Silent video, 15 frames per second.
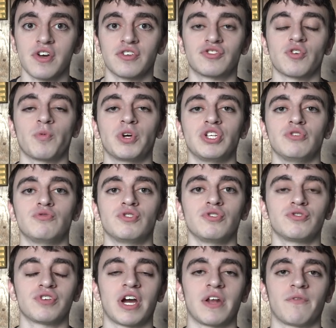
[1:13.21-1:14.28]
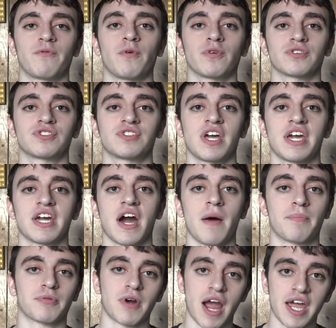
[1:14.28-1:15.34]
So when you do try to force staying
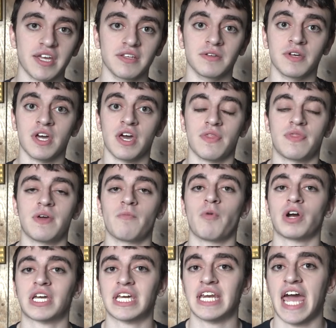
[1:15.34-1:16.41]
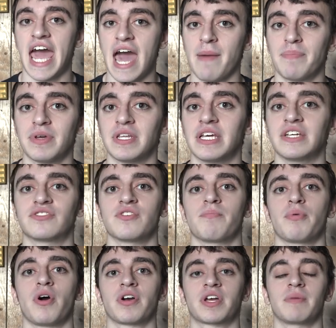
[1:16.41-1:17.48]
upright, then what can happen is the
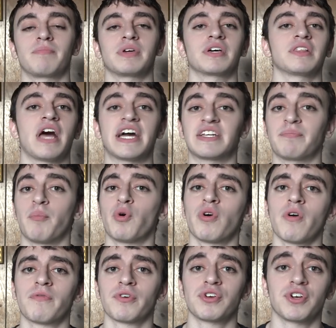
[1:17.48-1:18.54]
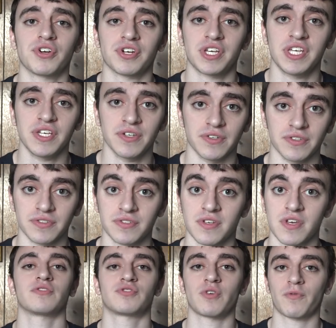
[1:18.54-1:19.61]
bar can be aligned more over your heels.
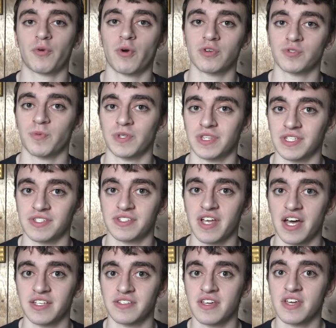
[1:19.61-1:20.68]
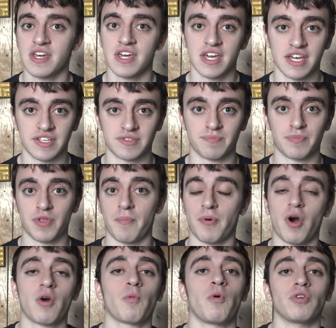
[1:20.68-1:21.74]
So of course what this does is the
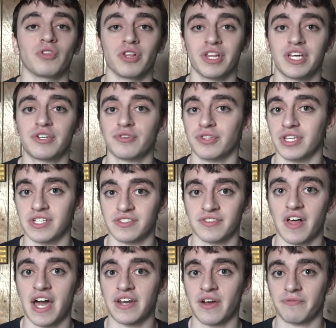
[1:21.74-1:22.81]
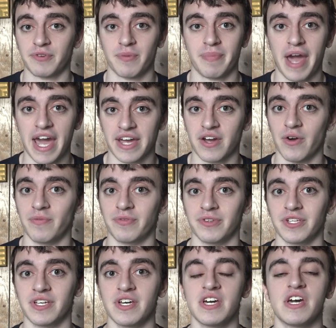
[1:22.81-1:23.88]
bar won't literally slide off your back,
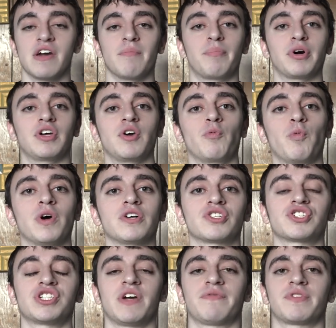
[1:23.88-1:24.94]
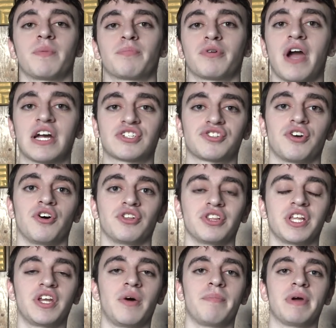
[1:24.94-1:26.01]
hopefully, but it will shift the pressure a
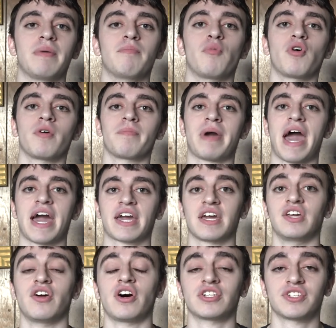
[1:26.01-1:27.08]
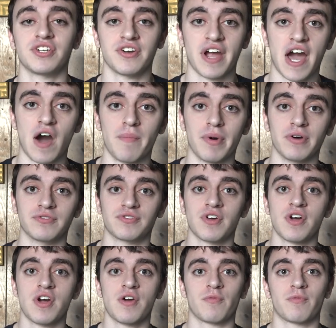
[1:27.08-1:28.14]
little bit more back and onto your elbows
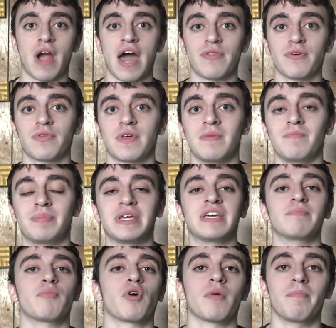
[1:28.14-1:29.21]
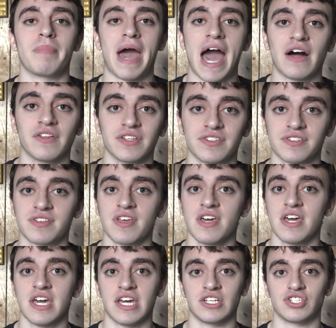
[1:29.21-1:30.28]
rather than being more balanced
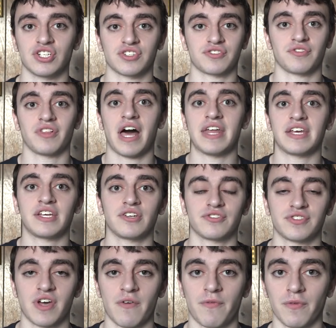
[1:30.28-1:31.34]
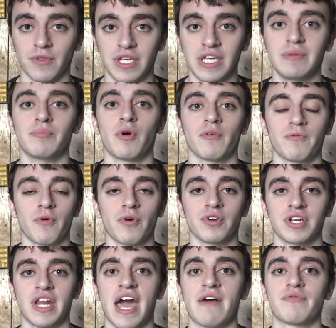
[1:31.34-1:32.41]
and just letting yourself lean more
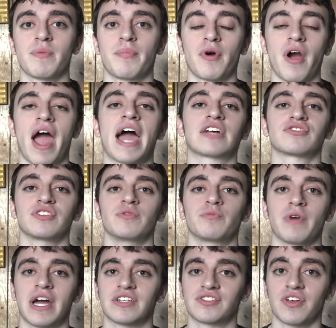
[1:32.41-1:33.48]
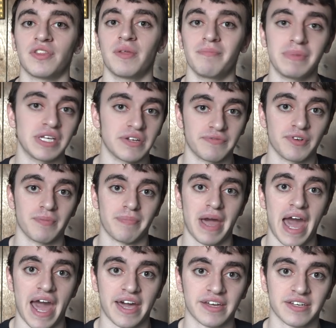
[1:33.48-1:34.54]
forward and have the bar actually rest on the meat of your
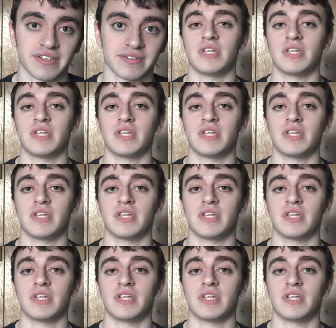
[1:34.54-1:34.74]
back.